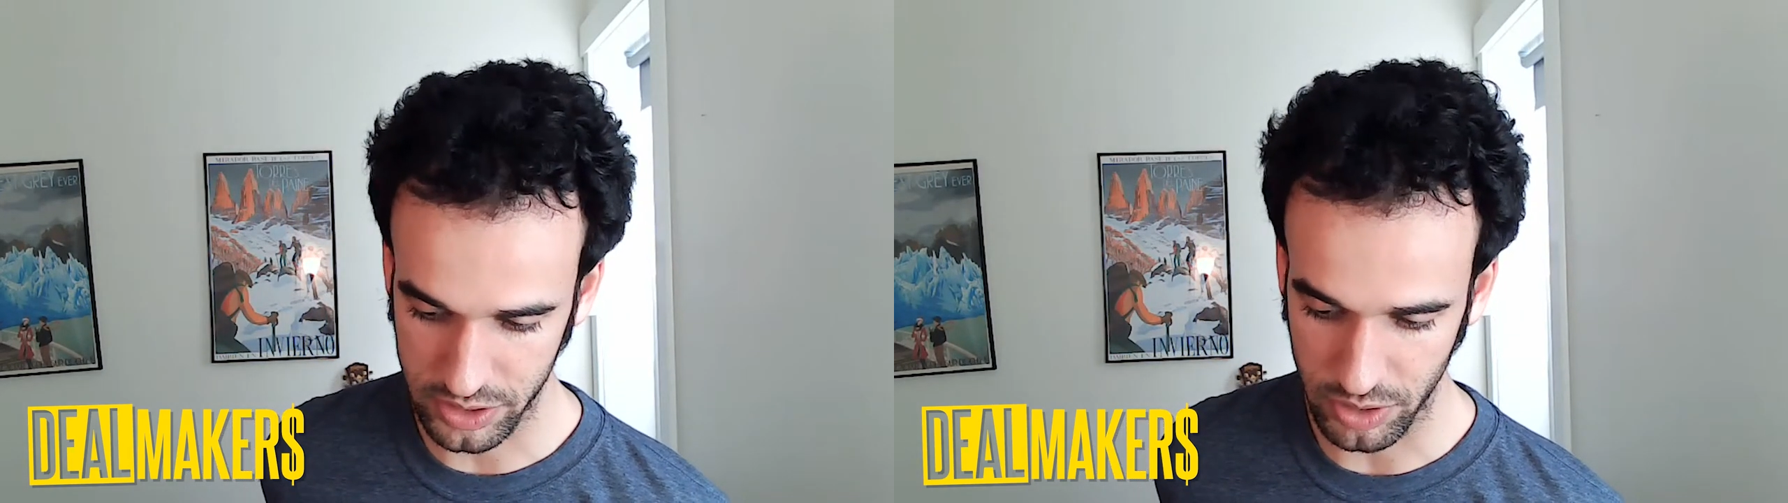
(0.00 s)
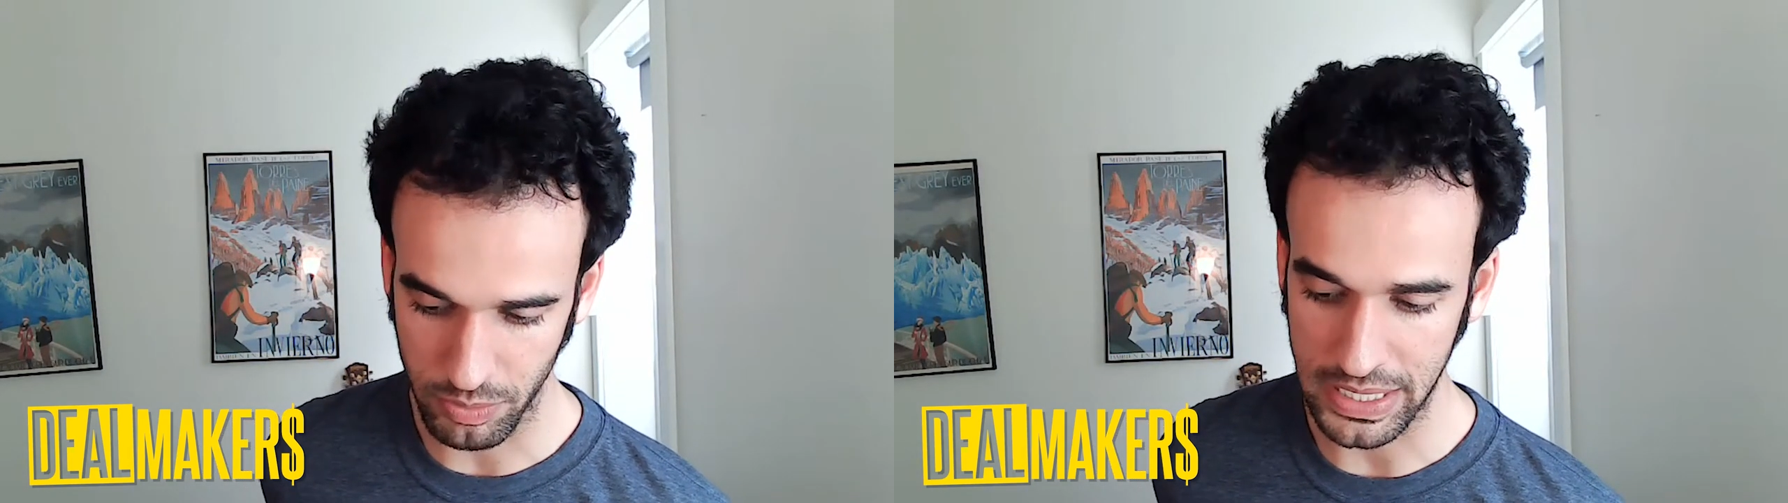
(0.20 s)

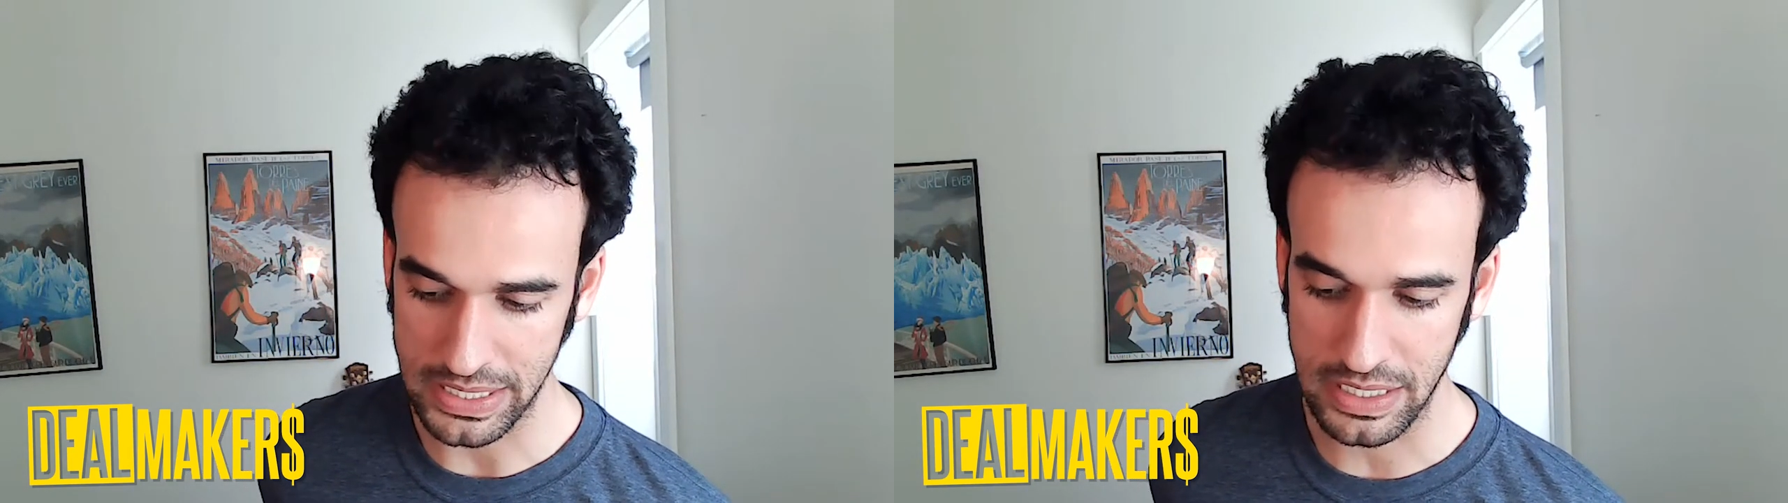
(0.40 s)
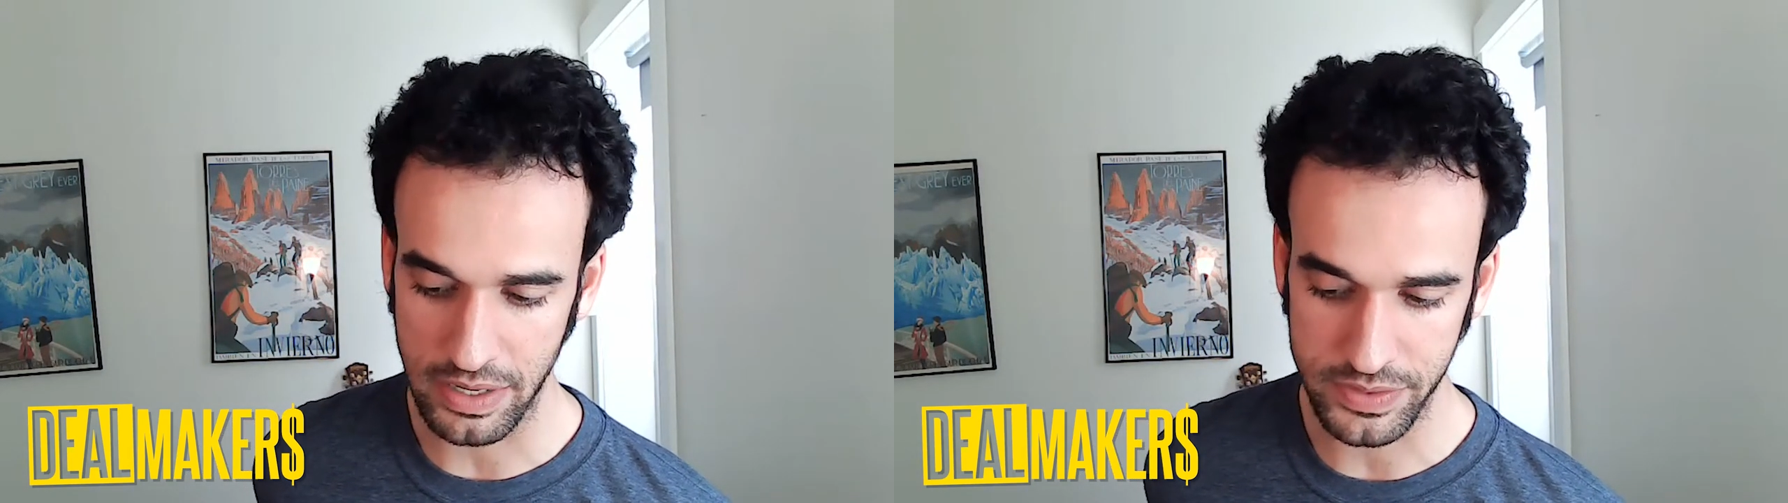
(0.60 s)
So
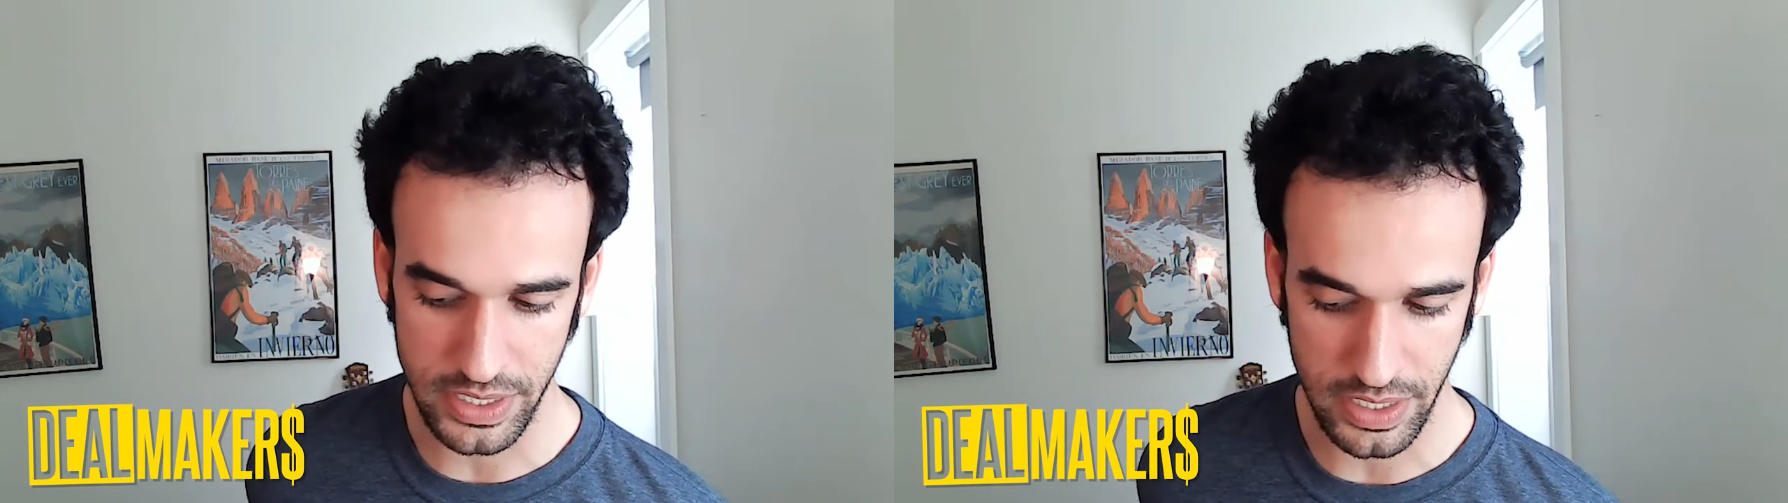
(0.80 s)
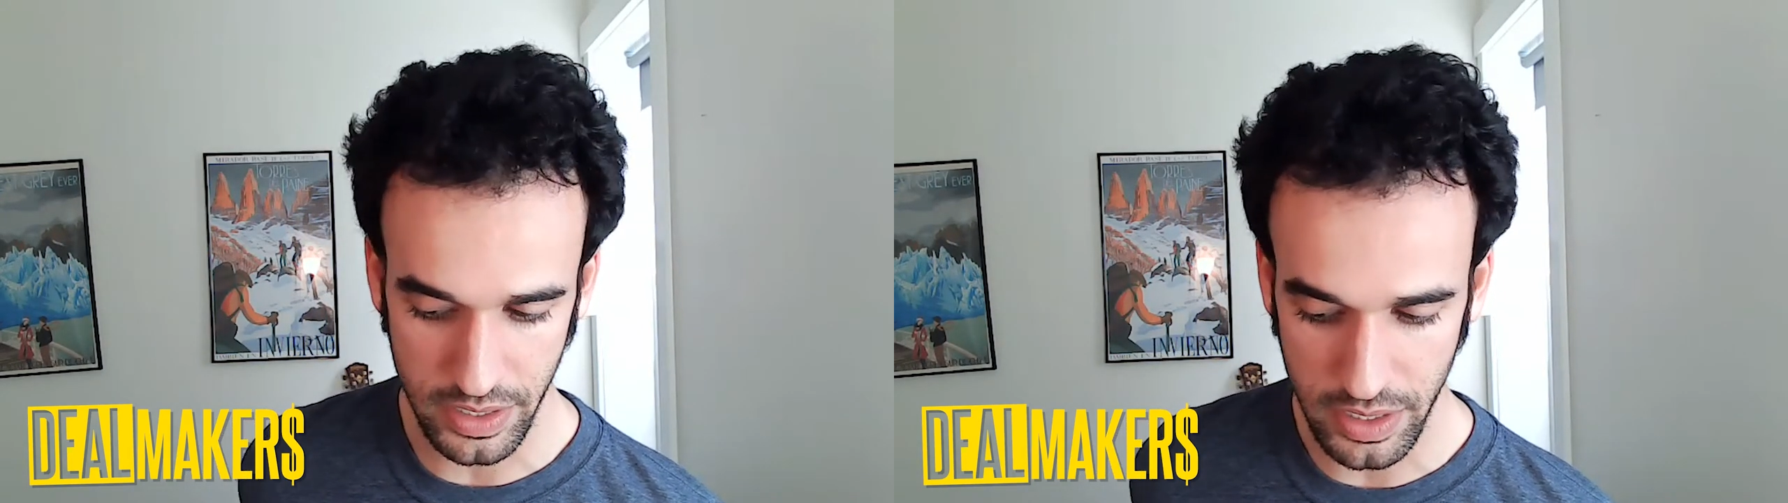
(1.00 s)
Max
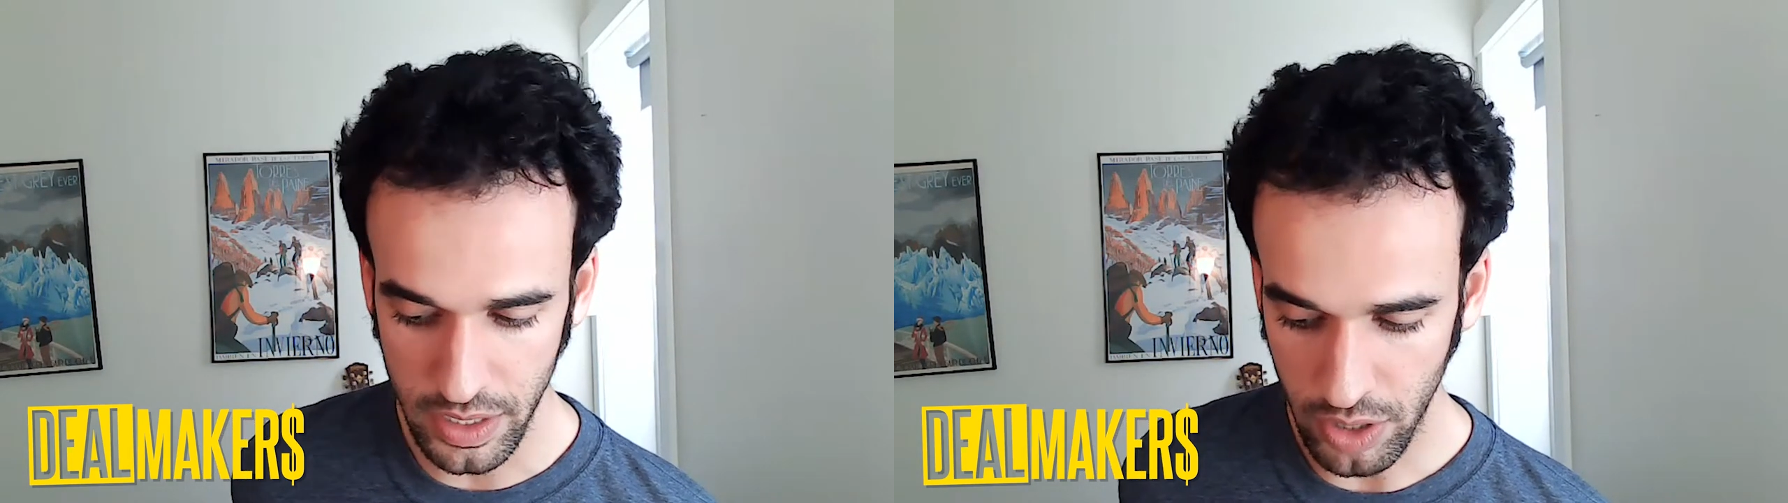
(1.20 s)
Lefton,